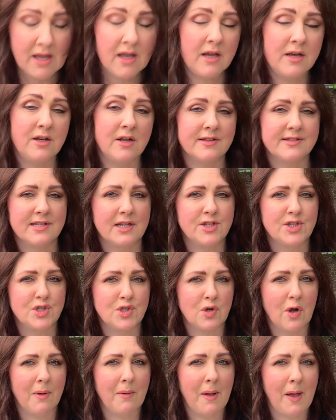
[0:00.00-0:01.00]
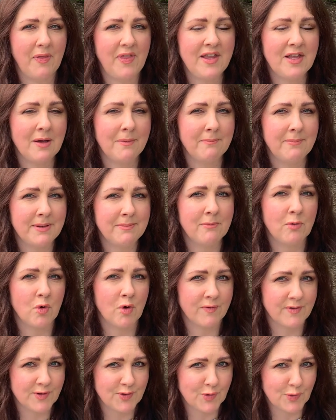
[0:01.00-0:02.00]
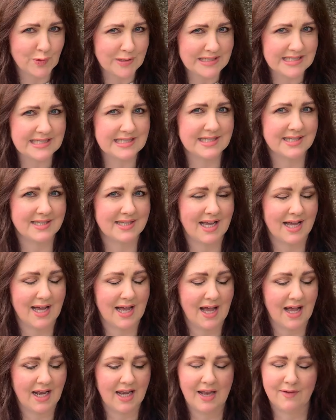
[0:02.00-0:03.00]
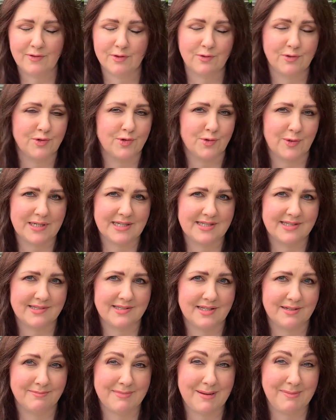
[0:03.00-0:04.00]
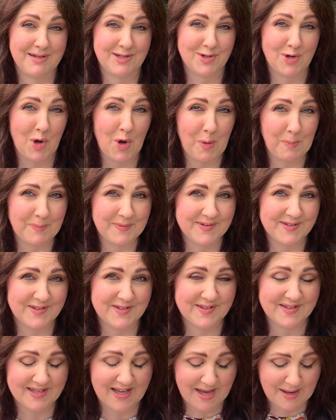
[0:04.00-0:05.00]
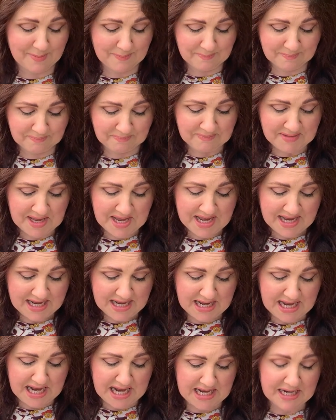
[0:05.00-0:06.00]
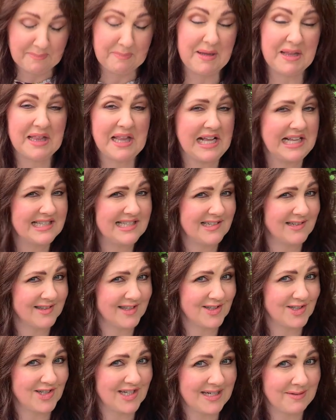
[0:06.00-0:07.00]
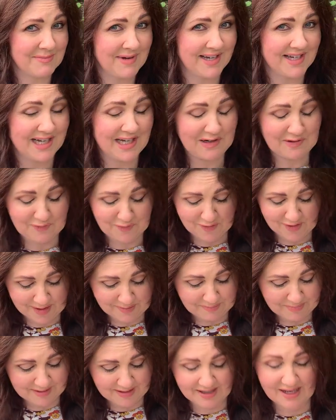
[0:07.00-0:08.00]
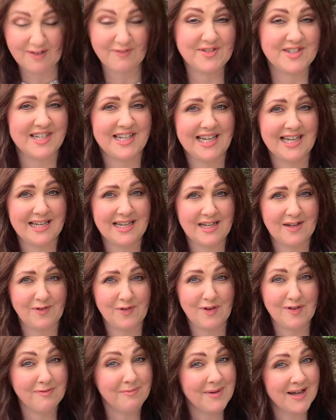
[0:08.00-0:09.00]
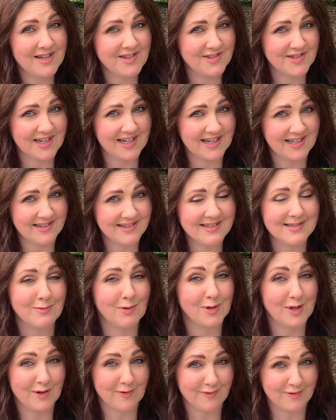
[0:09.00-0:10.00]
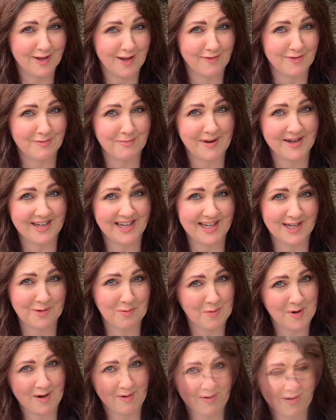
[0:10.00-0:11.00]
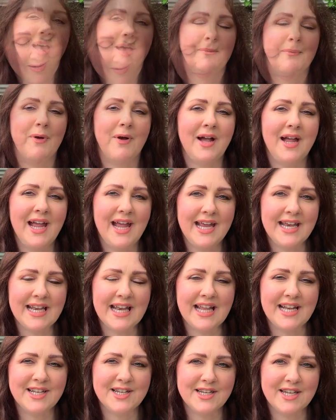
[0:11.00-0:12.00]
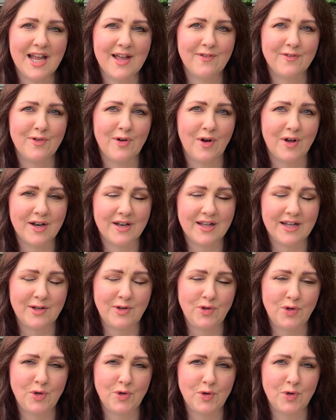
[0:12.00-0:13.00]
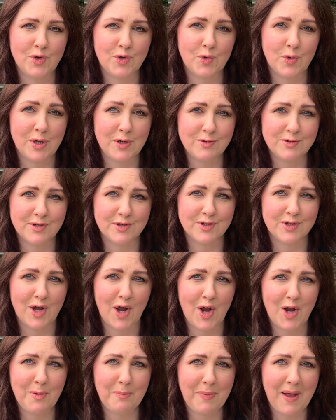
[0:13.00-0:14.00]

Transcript: not so sure. I think I'm a bit more of a dress. I love a good dress and maybe tops, and a bit lazy on the jean making front, but love to hear if you've made jeans, what you've loved making and wearing. By Hand London have got a new quilted coat